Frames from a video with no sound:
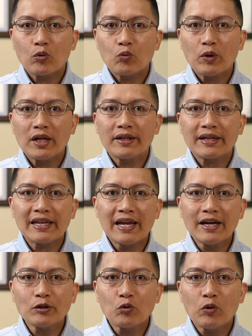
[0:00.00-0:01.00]
Well,
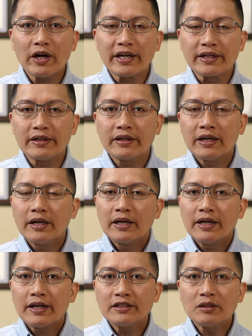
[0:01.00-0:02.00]
not quite.
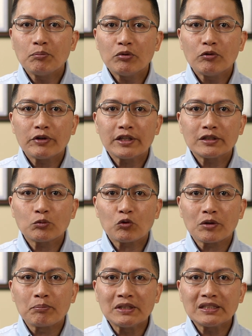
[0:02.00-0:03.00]
His employees
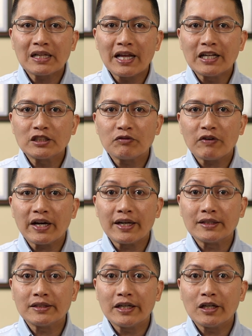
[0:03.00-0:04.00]
were misclassified
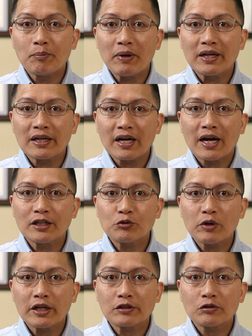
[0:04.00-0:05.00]
as independent
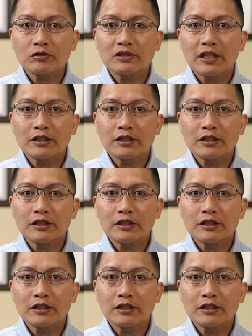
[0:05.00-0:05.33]
contractors,